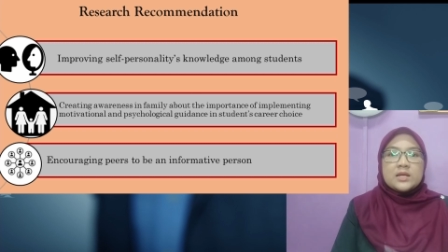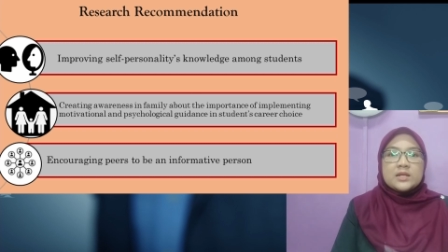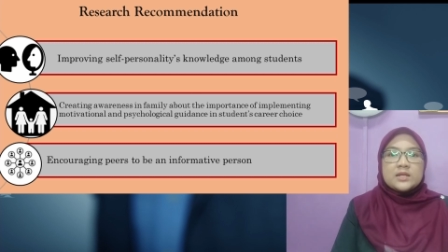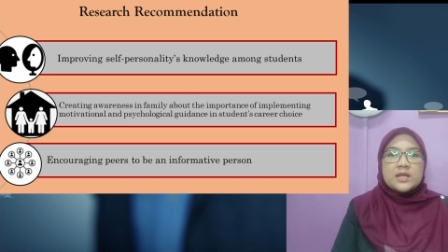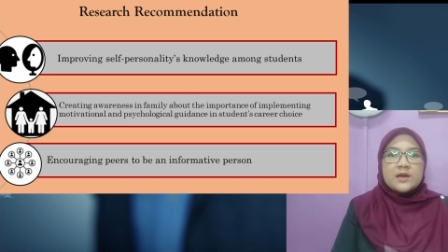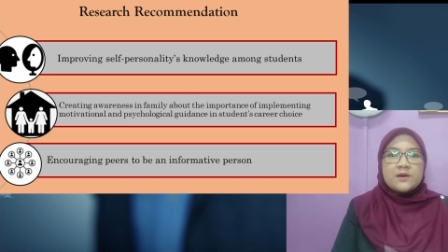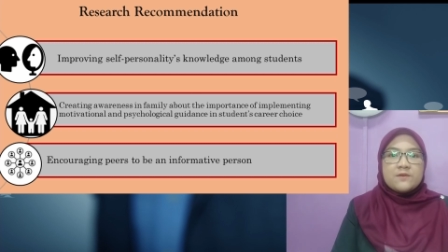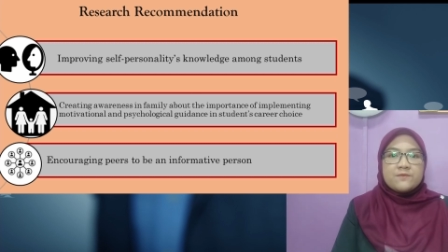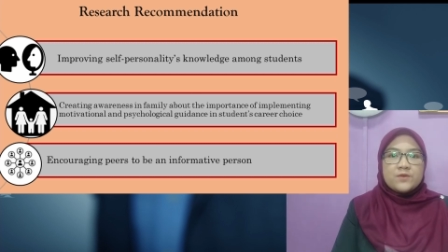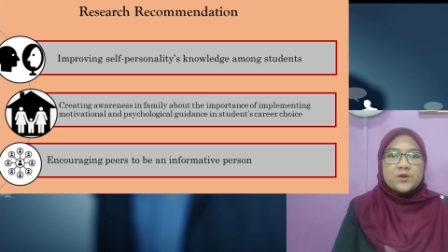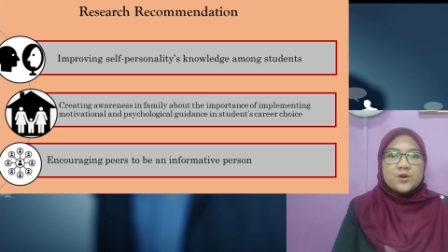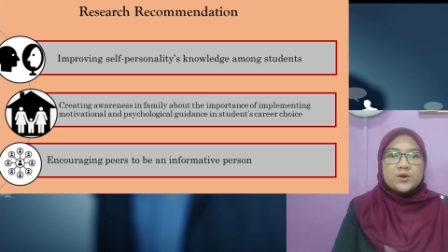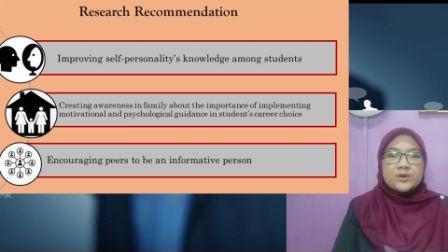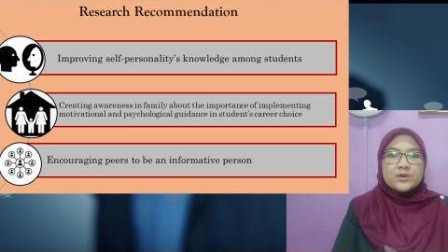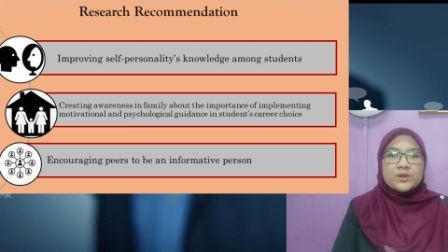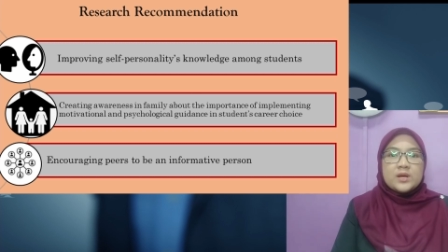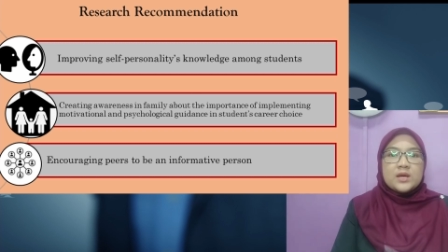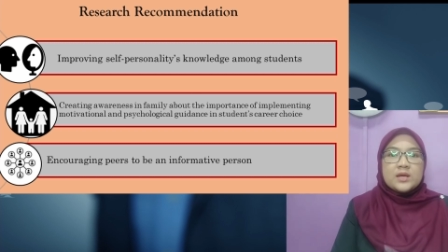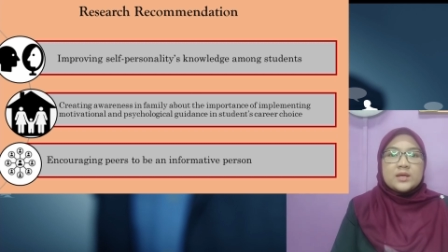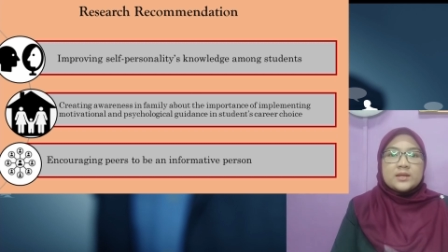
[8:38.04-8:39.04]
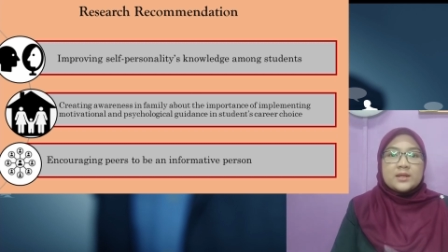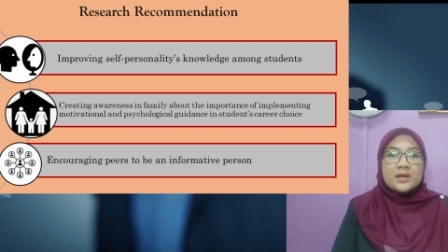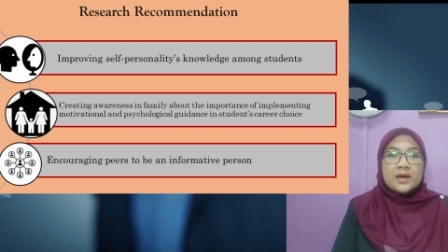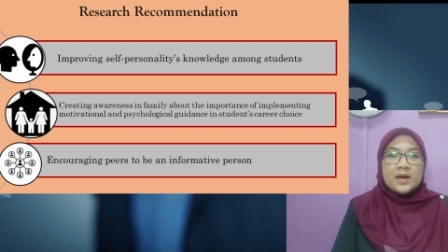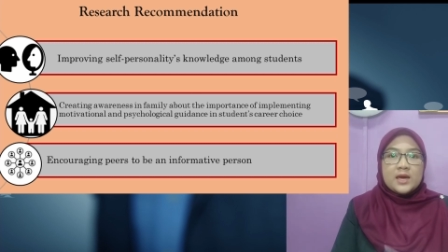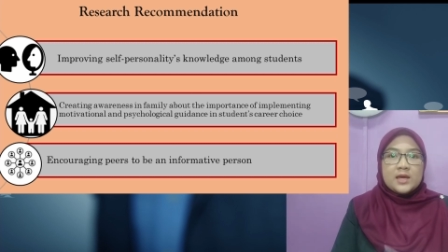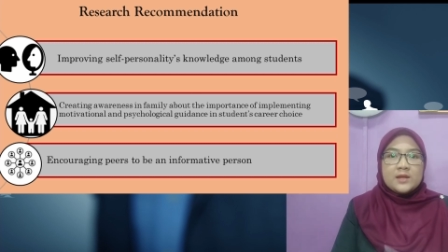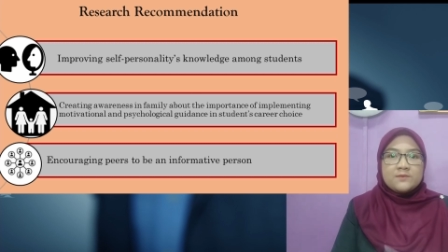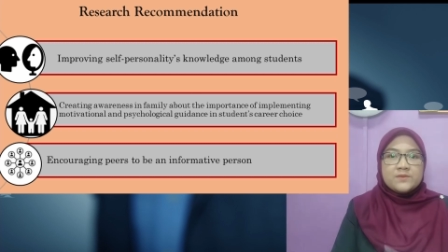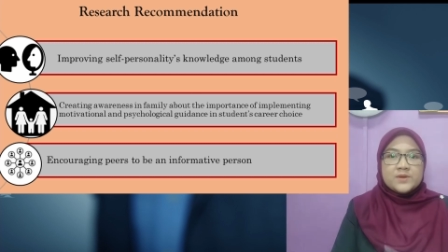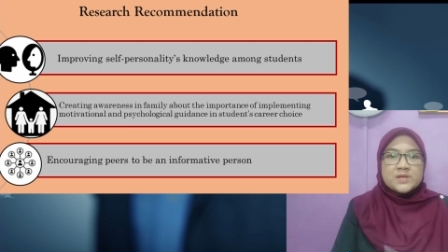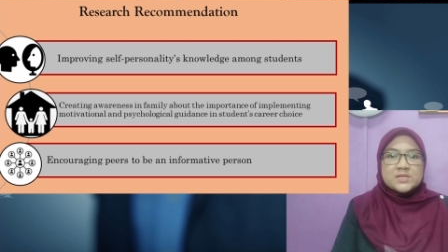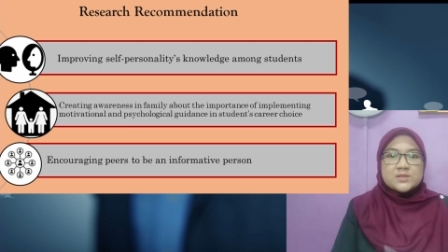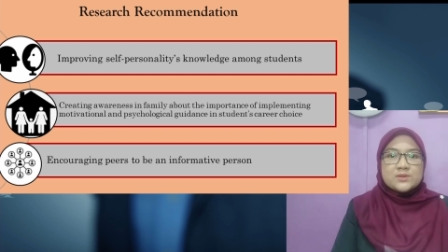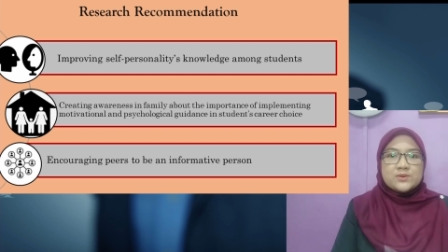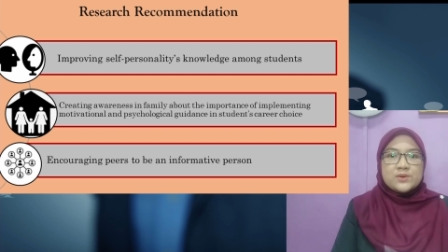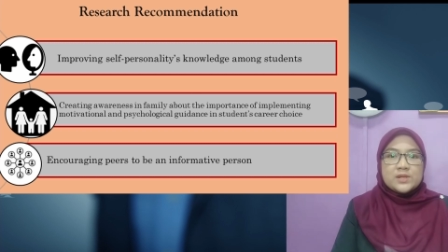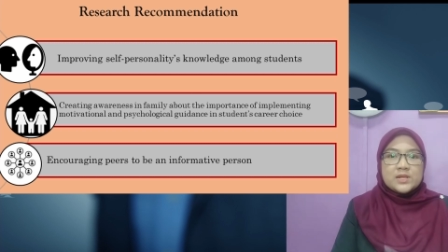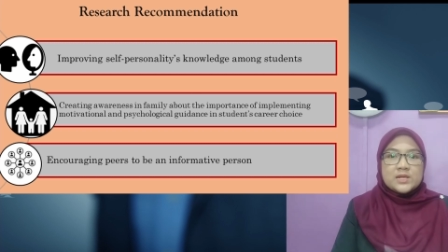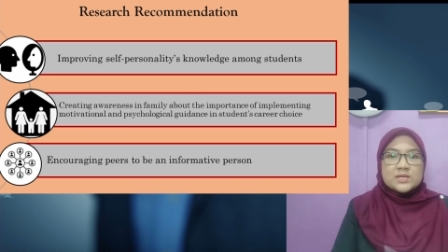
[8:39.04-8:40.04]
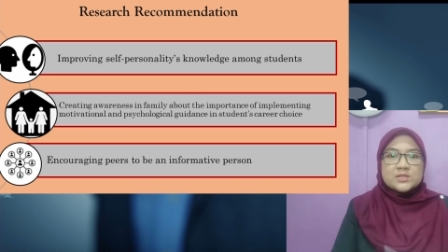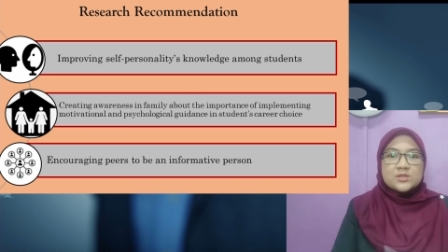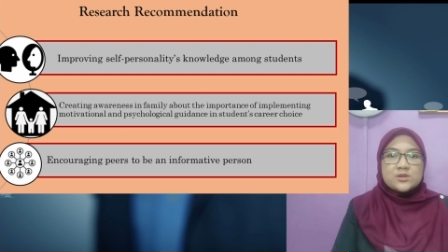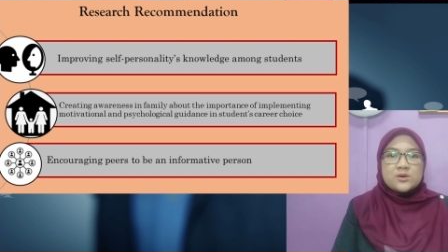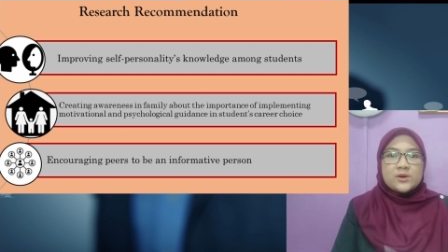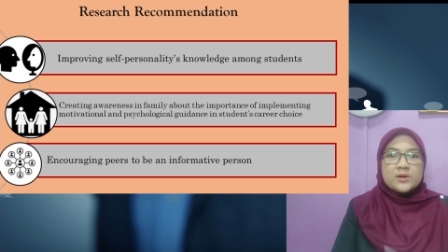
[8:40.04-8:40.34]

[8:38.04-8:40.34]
Therefore, their advanced knowledge